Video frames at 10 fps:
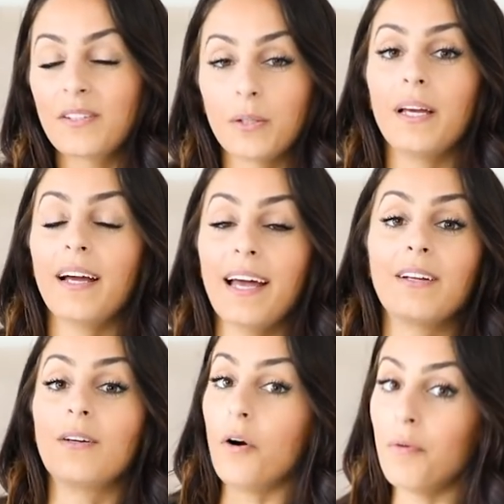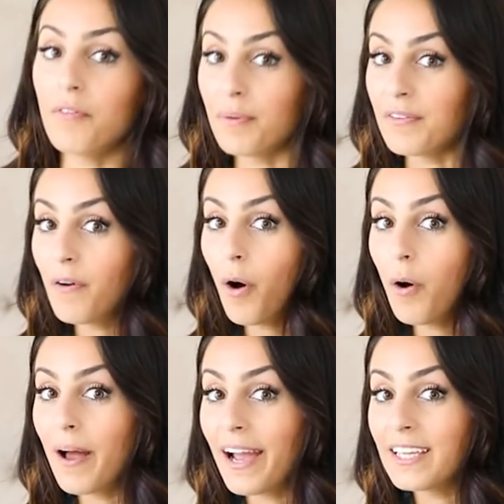So we, again, go, we
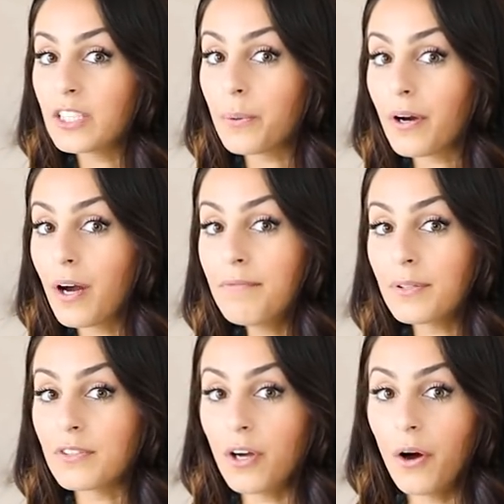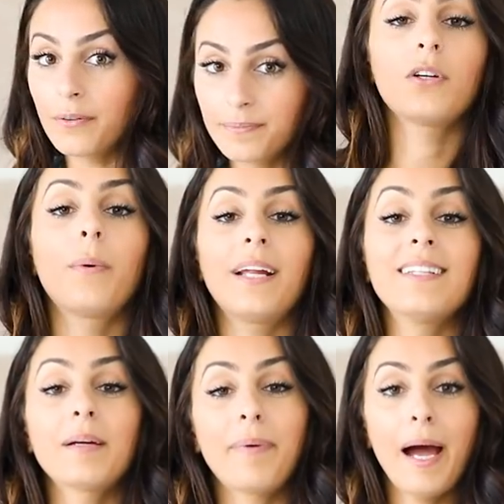fall back into our comfort zone. So what
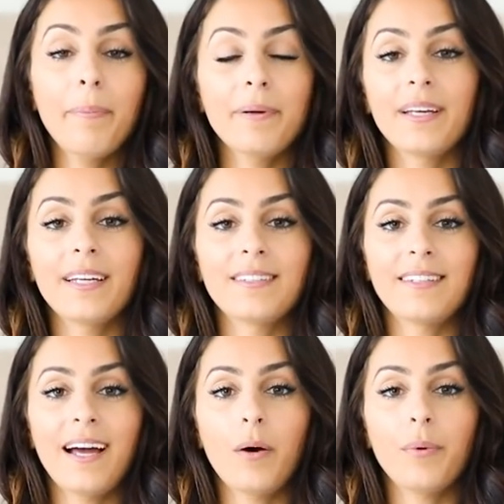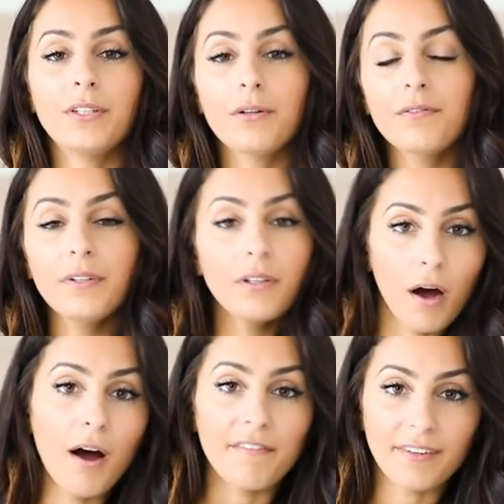ends up happening is that we don't feel
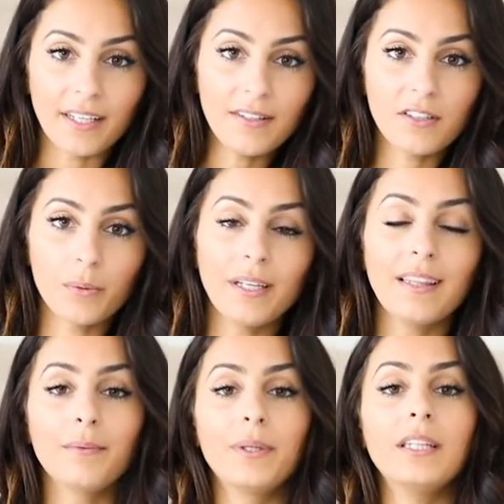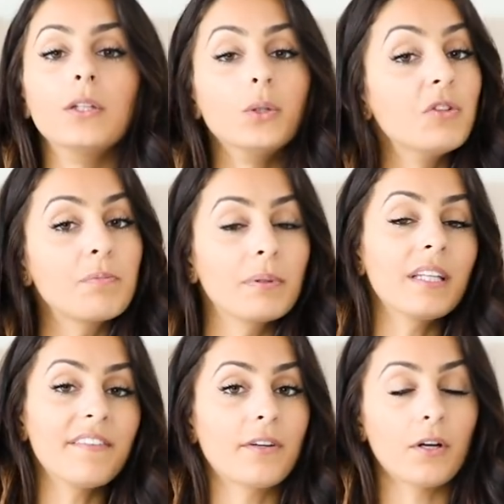confident, so we, we lose
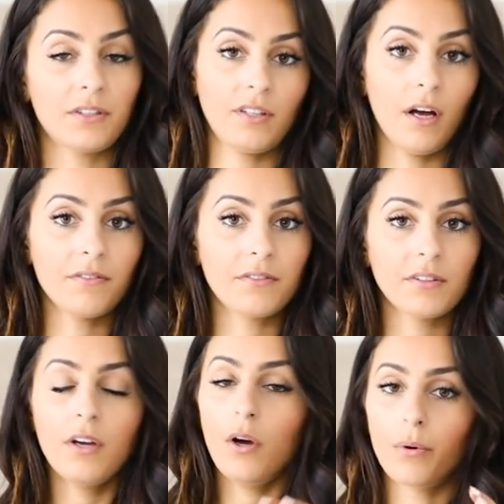belief in ourselves.